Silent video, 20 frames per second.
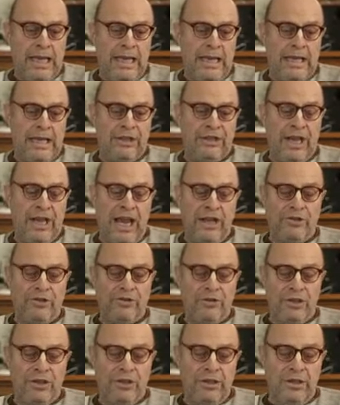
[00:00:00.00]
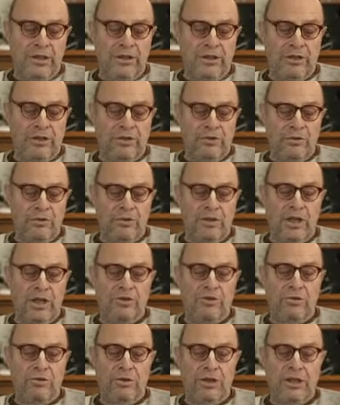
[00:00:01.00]
In Sanskrit, this is called
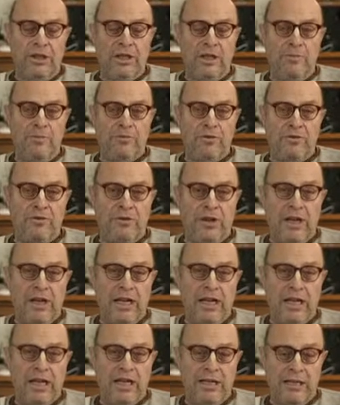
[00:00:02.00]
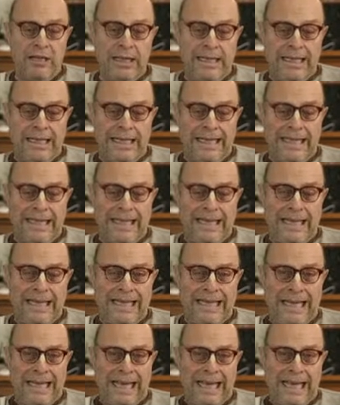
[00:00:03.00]
Gadurika Pravaha
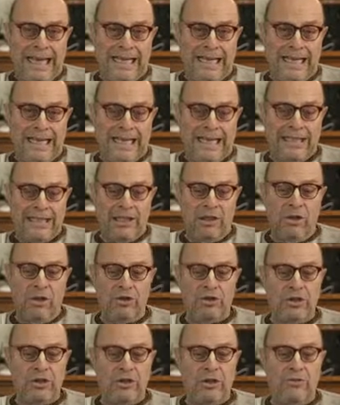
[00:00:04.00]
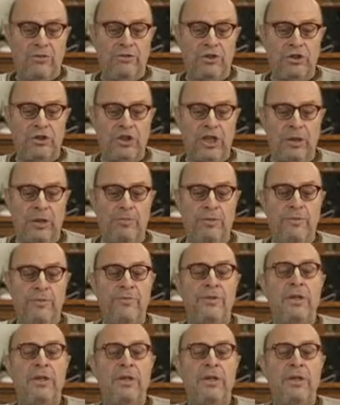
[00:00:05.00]
Nyaya, the logic of the sheep.